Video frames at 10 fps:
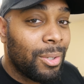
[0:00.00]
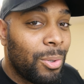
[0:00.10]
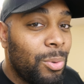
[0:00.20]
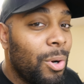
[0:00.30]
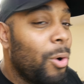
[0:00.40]

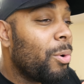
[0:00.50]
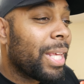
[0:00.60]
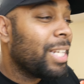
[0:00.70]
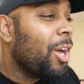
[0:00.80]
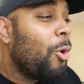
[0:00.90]

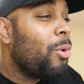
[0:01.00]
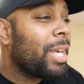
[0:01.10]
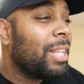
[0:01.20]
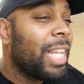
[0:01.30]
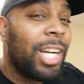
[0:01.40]
Who
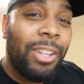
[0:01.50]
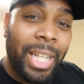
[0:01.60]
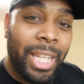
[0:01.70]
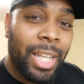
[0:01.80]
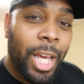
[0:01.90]
can
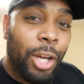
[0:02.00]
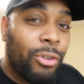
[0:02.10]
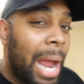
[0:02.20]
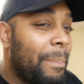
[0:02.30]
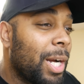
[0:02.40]
literally
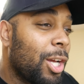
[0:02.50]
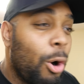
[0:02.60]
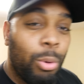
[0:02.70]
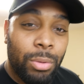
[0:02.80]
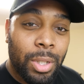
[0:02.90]
grab a
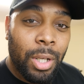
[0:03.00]
goat